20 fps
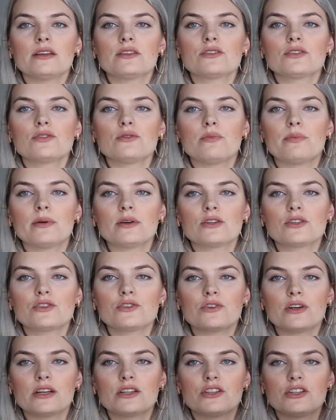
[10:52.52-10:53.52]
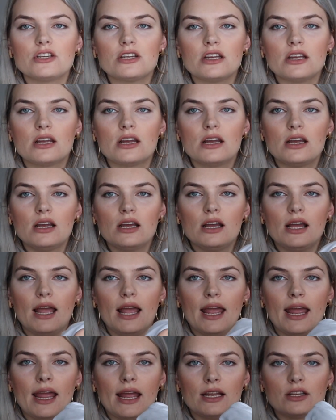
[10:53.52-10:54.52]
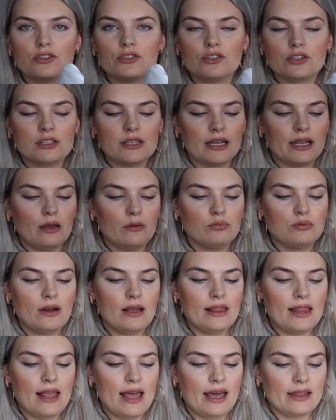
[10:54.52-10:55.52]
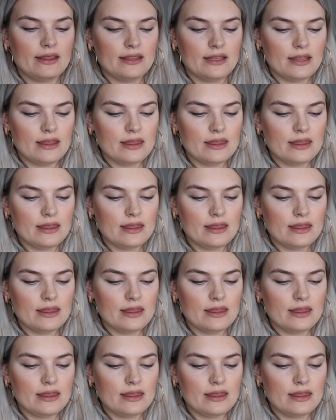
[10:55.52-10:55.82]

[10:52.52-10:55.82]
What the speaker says: and super stretchy, and just like a bralette.